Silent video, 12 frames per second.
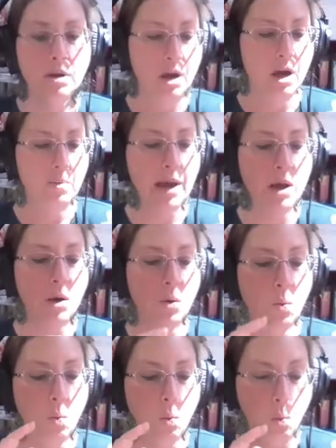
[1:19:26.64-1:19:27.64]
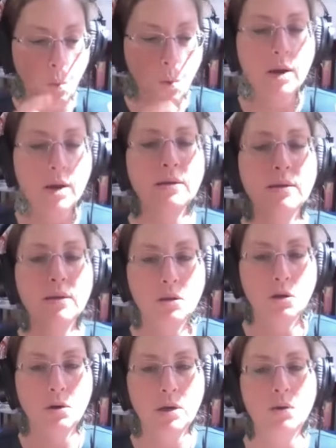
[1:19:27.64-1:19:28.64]
about what
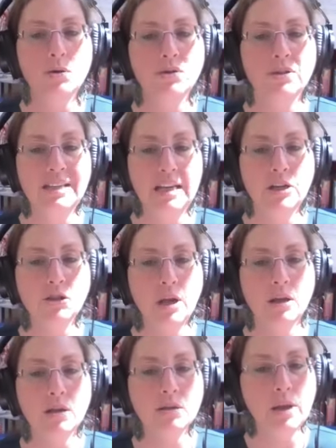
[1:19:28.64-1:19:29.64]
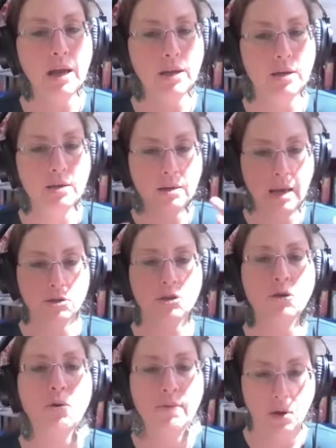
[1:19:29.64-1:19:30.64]
you're here to teach and
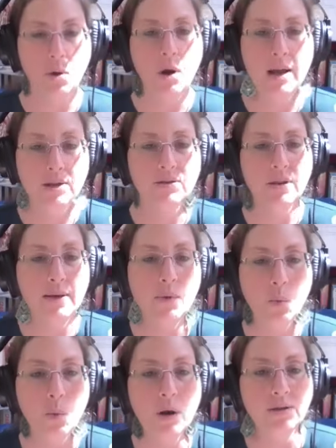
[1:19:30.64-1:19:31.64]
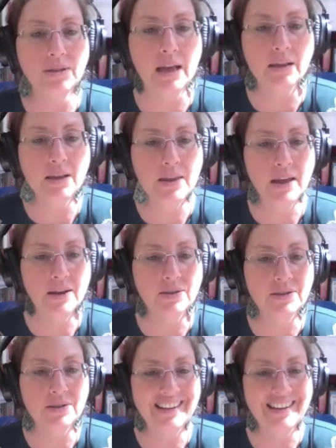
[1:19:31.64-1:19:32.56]
serve at your highest level, what exactly that is.